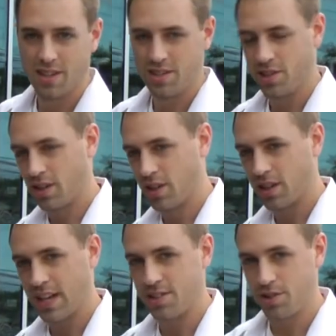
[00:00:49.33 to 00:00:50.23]
So in
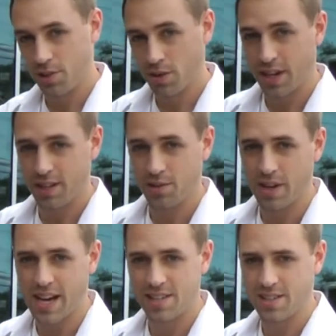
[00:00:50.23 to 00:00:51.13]
case you do get into
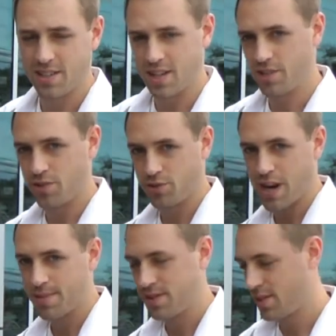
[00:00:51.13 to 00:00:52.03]
an accident, the engine
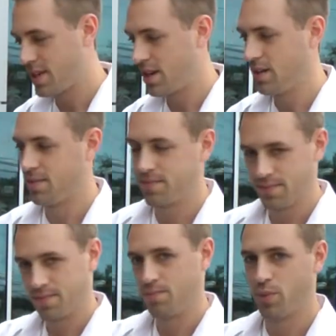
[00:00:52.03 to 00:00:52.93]
drops instead of
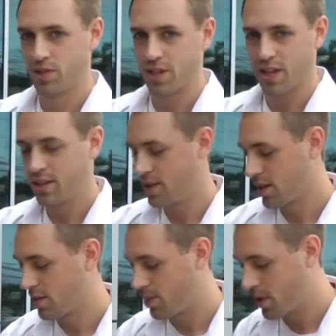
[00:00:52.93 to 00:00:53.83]
pushing into
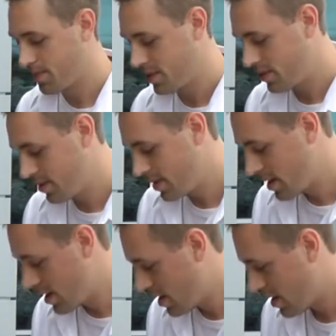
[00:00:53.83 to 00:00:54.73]
the compartment.
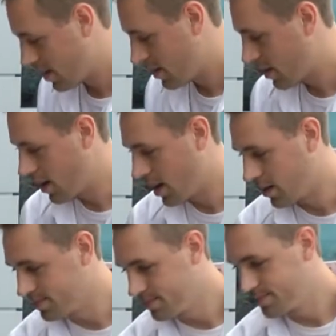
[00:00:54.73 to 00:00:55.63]

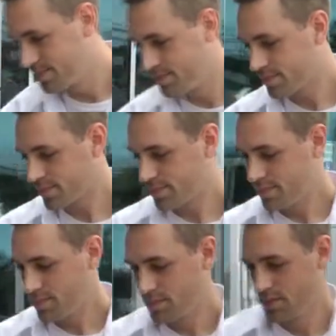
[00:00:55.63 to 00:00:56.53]

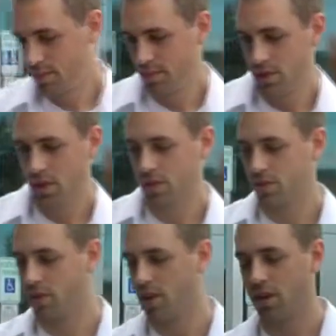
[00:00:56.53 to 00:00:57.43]
You also
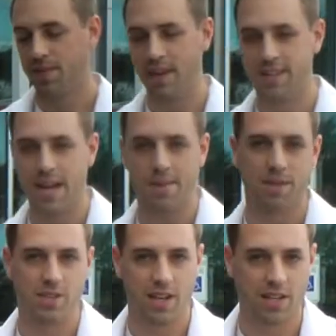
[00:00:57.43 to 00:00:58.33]
run off a
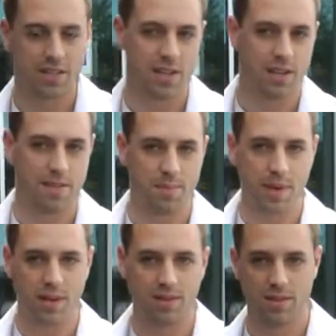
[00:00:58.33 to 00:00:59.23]
timing chain instead of a
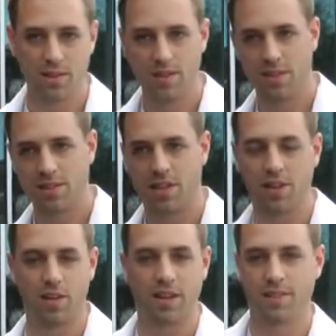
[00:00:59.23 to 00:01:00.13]
belt, so
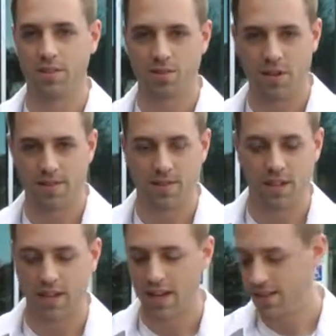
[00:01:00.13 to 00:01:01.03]
you don't have to do service
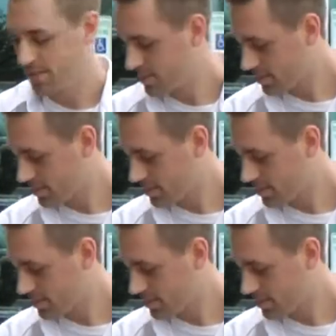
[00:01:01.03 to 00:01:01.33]
on that.